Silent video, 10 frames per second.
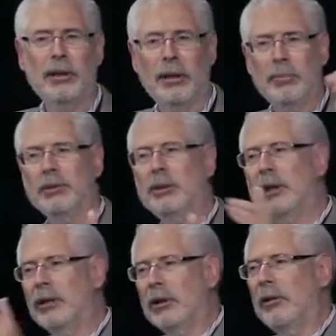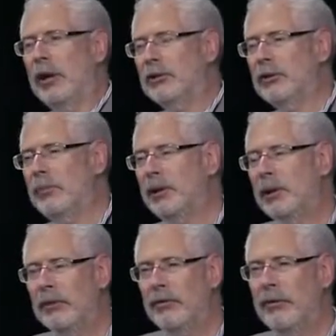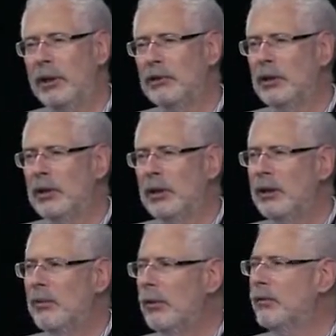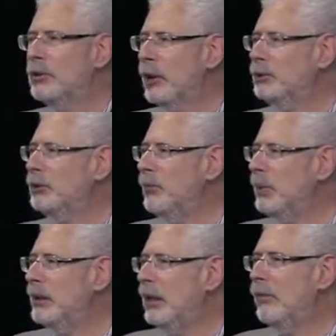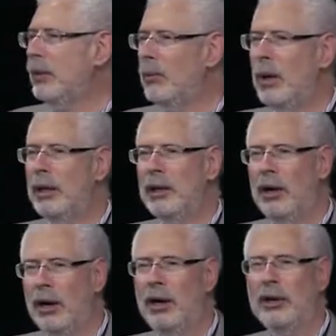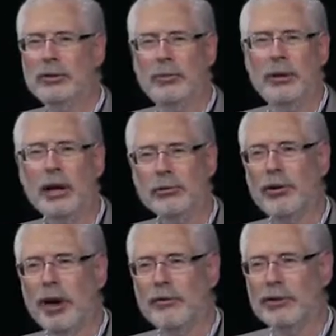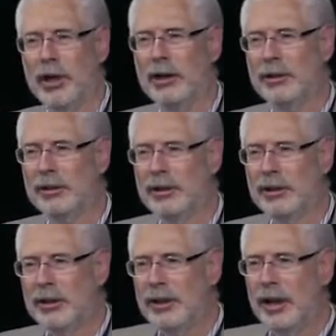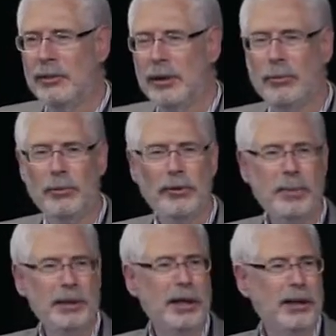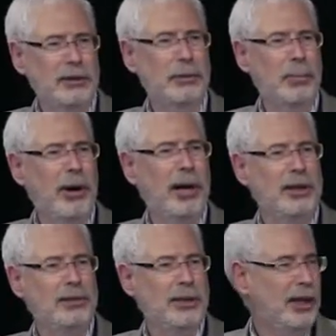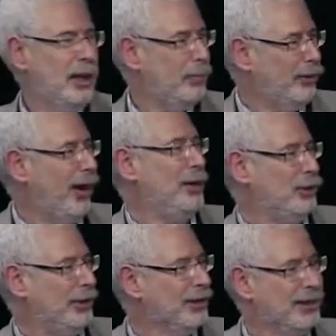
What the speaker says: and then $1 million grants depending on the phase. We've essentially been giving away cars without driver's ed. And we've been kind of surprised that they kept crashing.